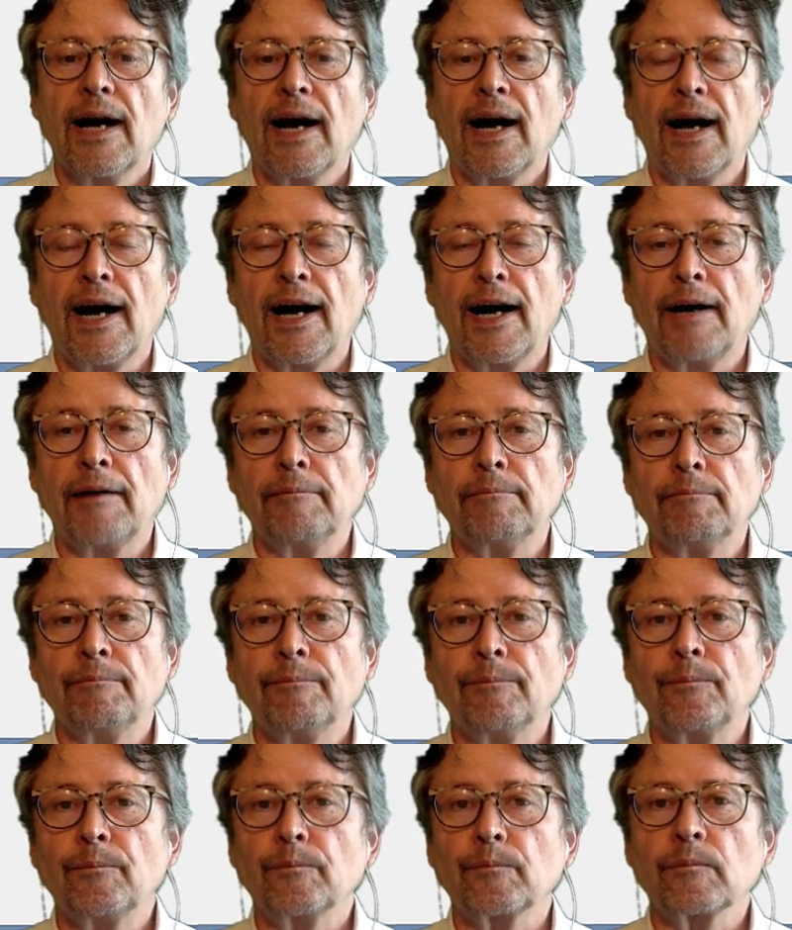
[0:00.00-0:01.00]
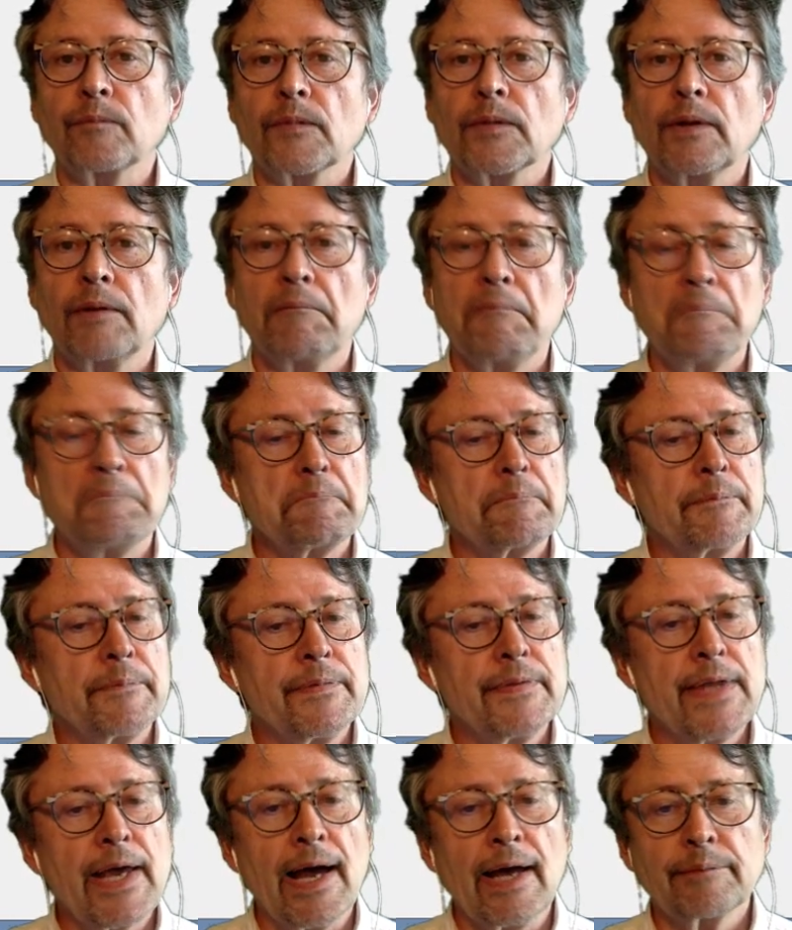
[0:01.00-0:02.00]

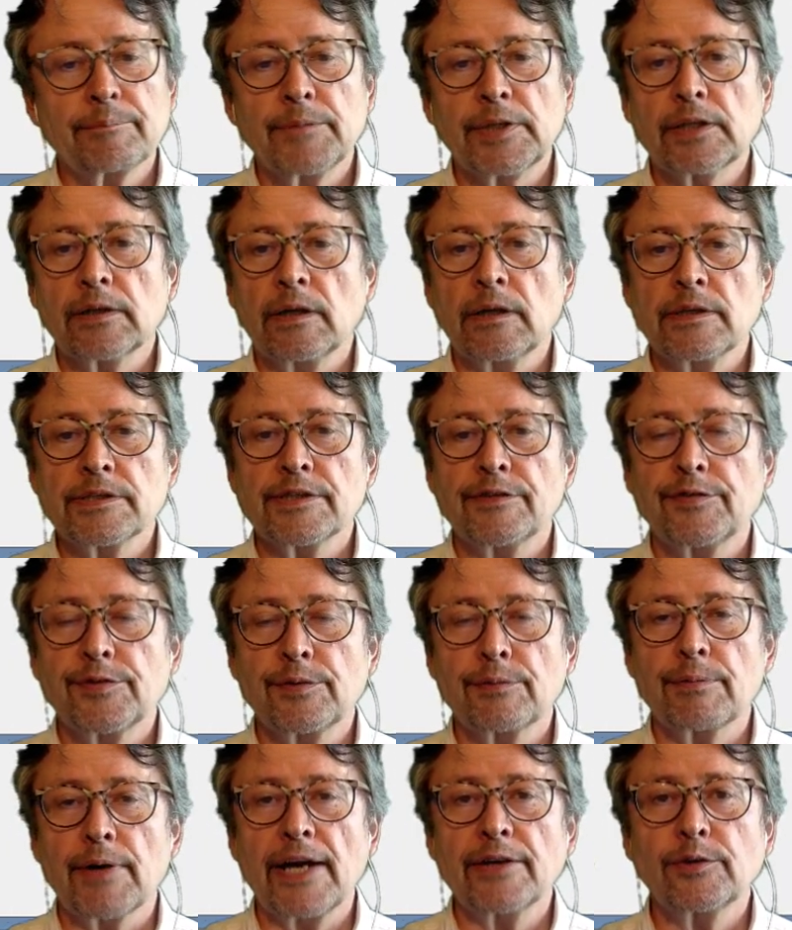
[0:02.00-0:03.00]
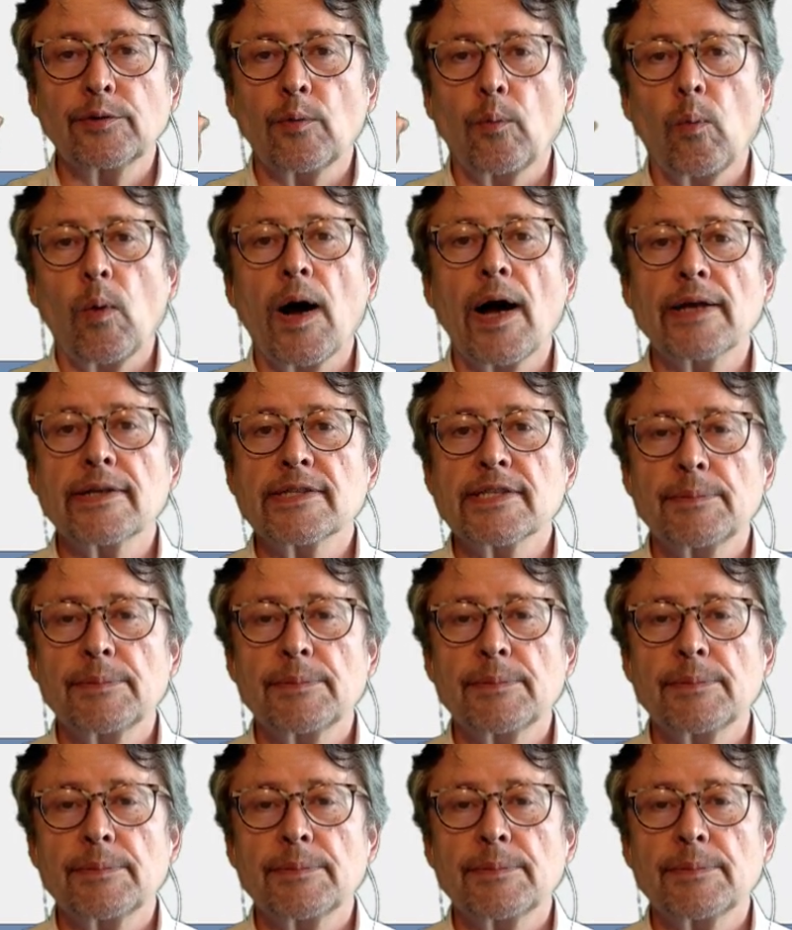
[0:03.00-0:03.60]
that because if you write a 1,